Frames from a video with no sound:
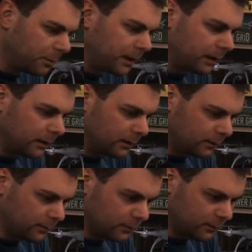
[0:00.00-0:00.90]
a pin,
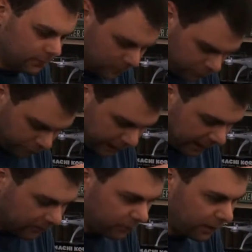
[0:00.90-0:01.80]
which
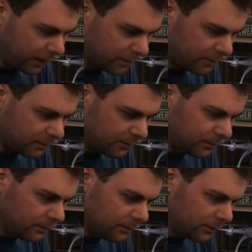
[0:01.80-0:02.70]
we haven't dropped.
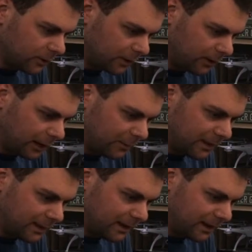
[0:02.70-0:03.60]
So they're
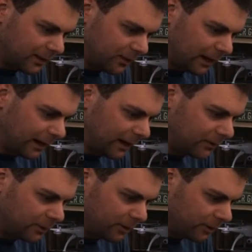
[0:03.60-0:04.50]
not missing and they're not
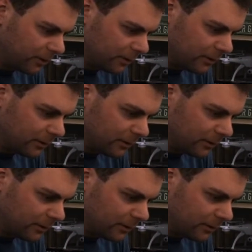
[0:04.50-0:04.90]
out of order.